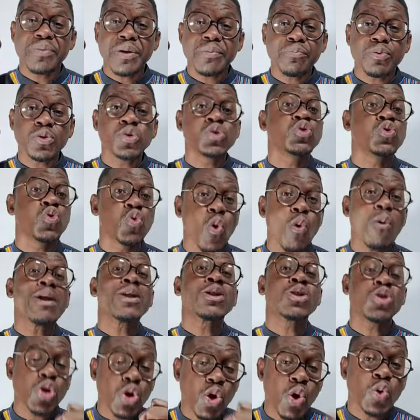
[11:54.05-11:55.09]
people, to go
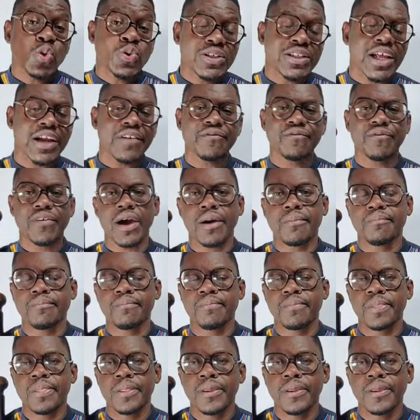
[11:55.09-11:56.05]
and close that farm.